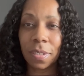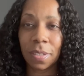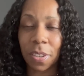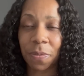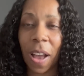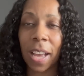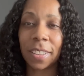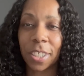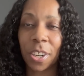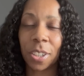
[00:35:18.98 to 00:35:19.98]

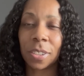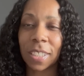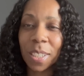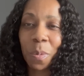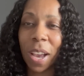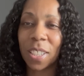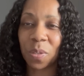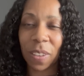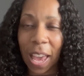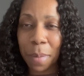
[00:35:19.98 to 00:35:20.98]
define the curls. That's why
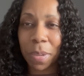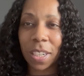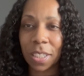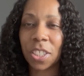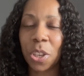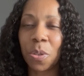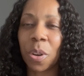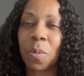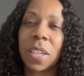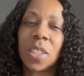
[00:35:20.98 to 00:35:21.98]
it's flat, but it's
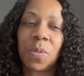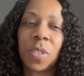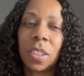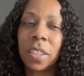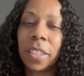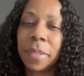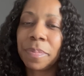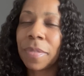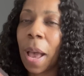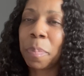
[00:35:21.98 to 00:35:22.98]
cuter when it's fuller.
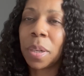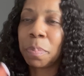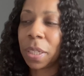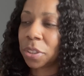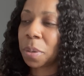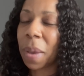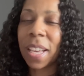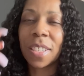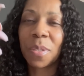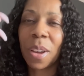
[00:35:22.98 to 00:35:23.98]
I put a picture on my
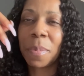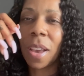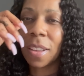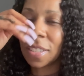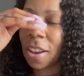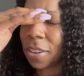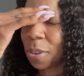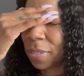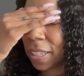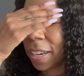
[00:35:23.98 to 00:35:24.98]
Instagram. Y'all saw it
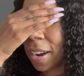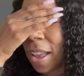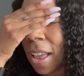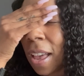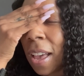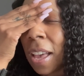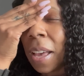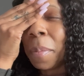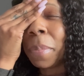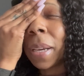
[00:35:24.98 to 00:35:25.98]
over there.
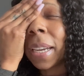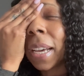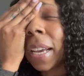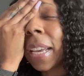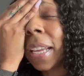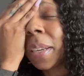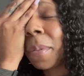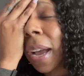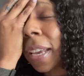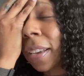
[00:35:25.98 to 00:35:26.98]
But uh,
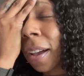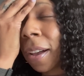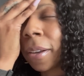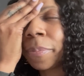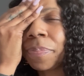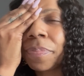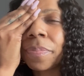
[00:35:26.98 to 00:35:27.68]
anyway, y'all,